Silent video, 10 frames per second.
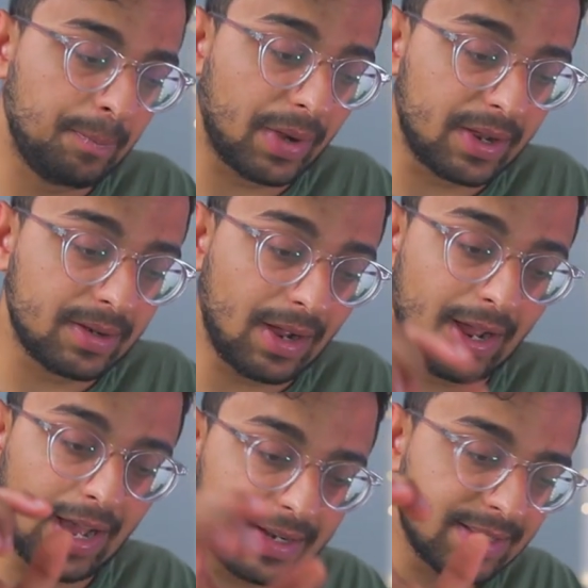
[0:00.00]
But
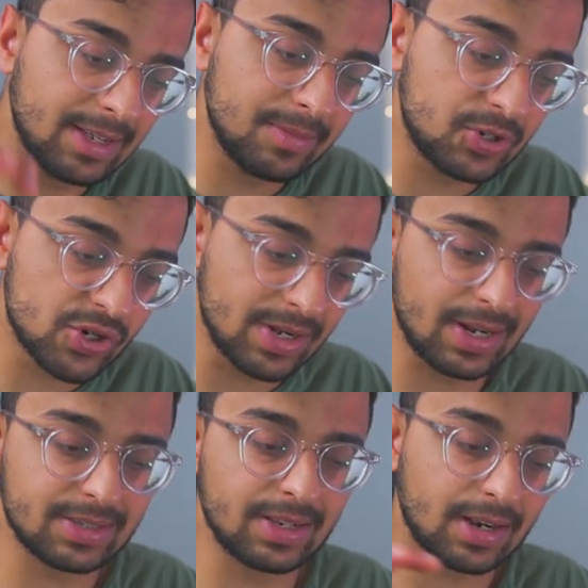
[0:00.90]
I added the image in
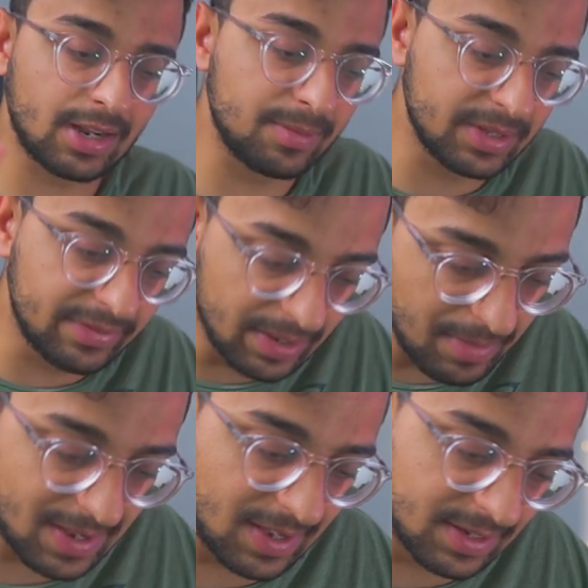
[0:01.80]
and I said, I can't believe they're
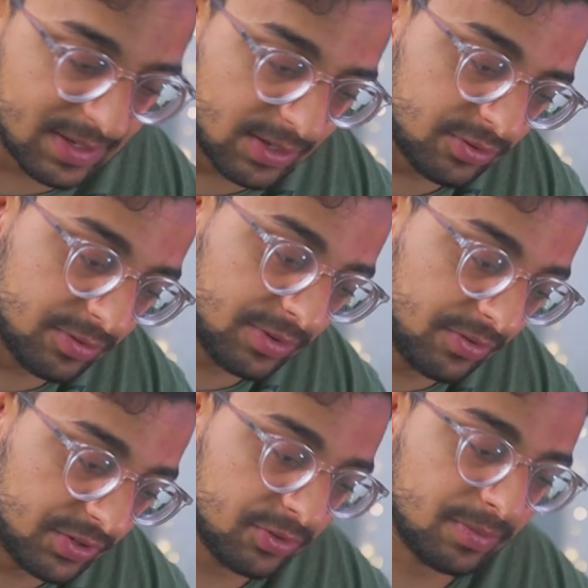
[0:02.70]
making a sequel to the
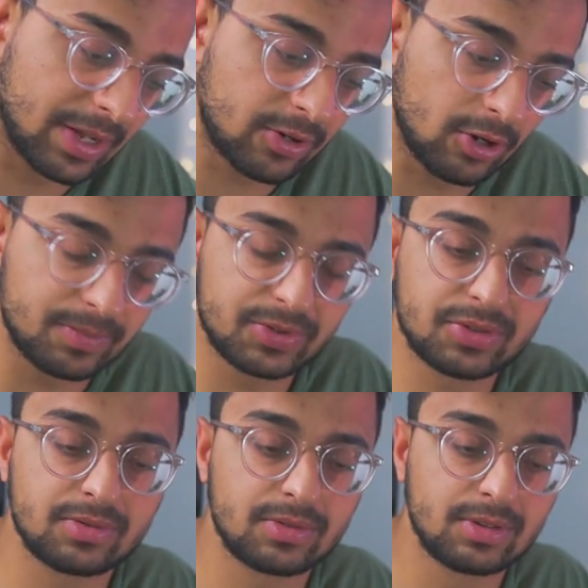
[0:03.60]
original Black
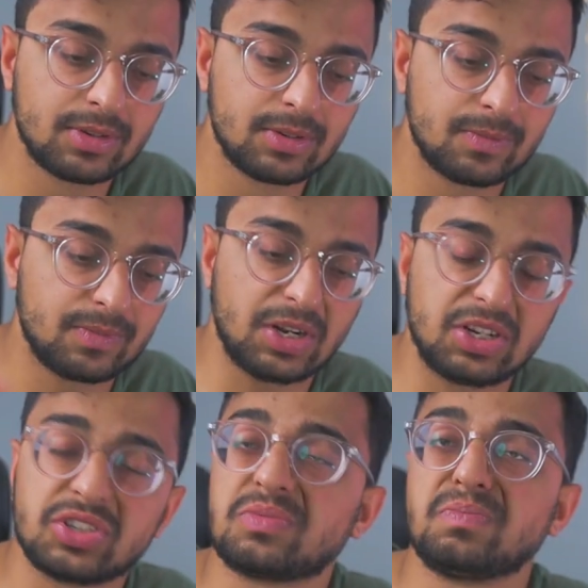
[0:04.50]
Ops. And
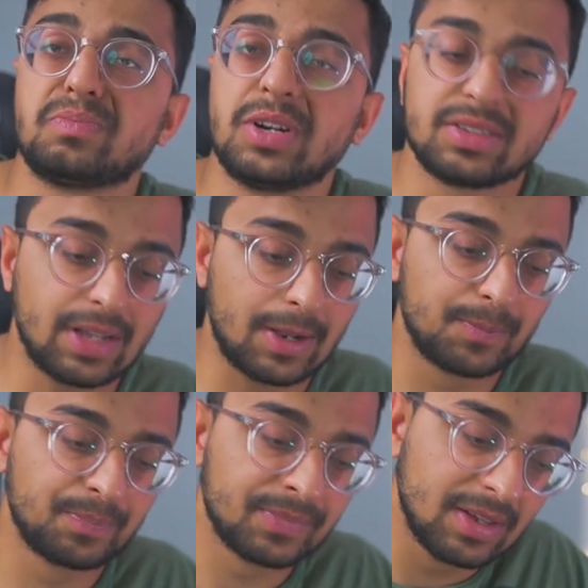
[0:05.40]
I just pressed
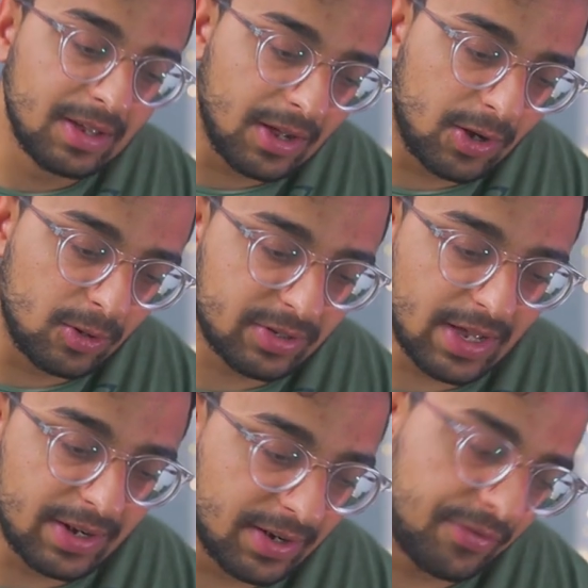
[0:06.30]
that. I also
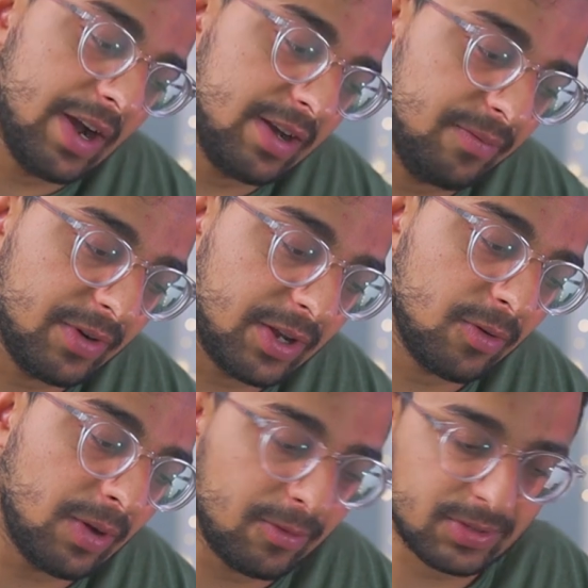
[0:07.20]
added a random
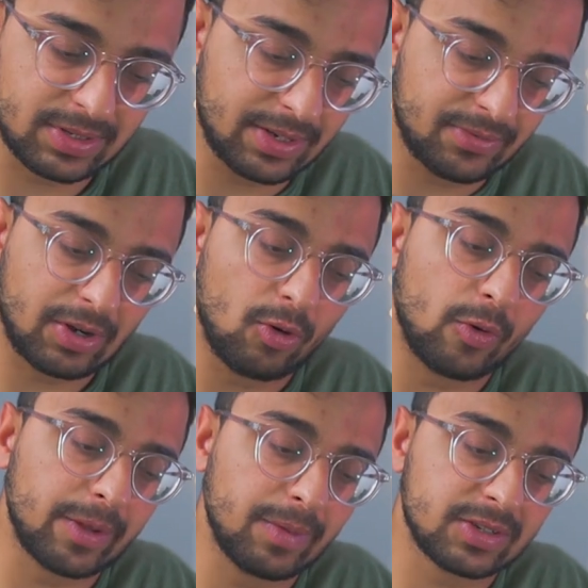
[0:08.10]
video. I was like
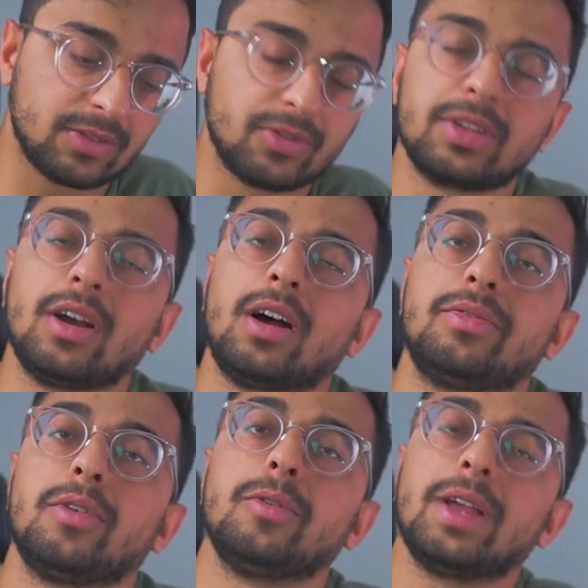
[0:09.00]
recording myself on the
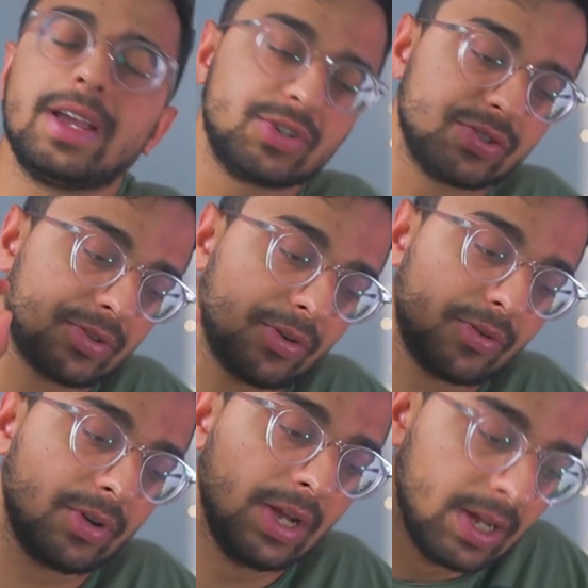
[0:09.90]
iPhone ages
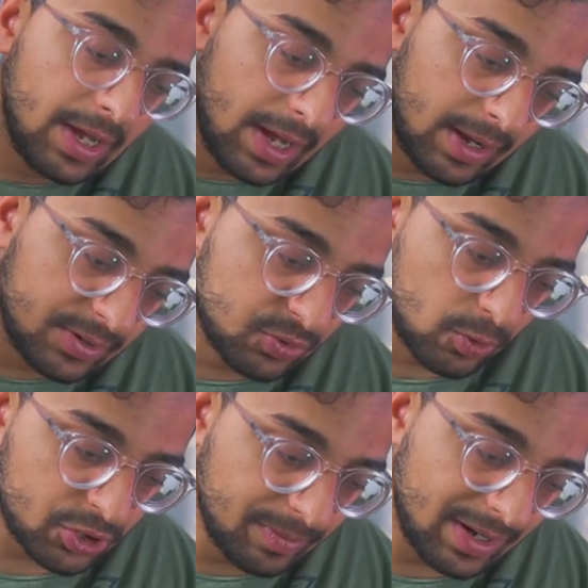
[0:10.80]
ago, uh, just
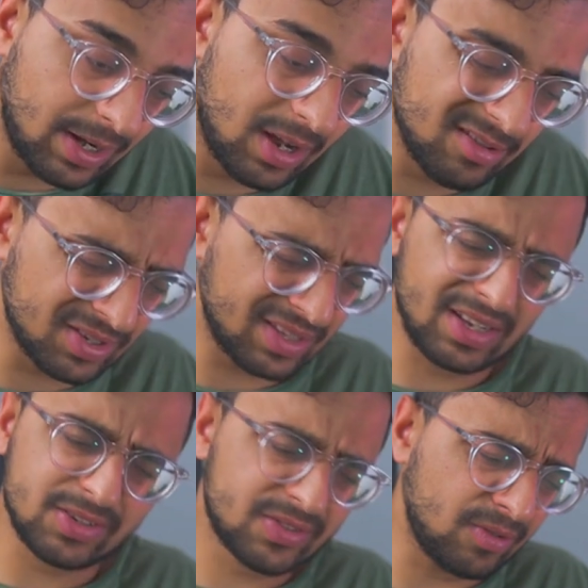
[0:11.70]
washing my cars. I
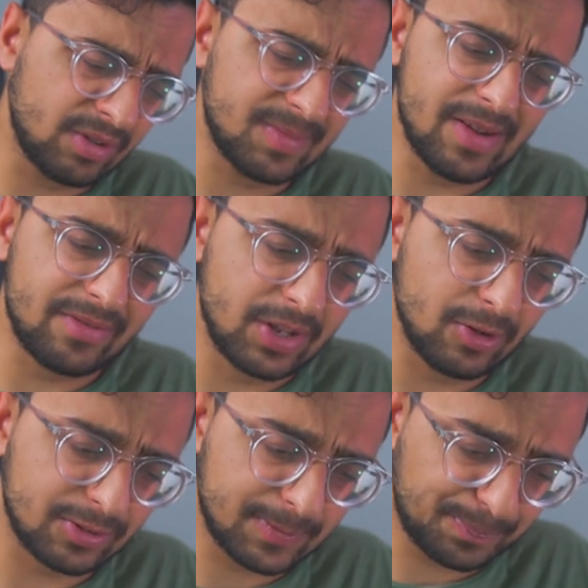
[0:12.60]
think it was for one of my
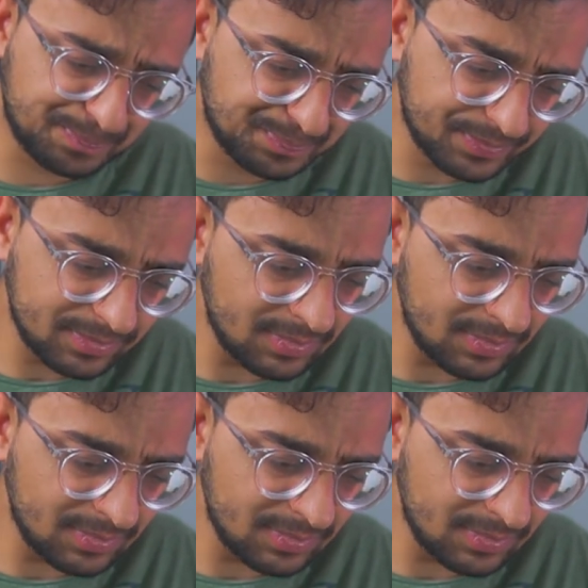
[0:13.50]
videos.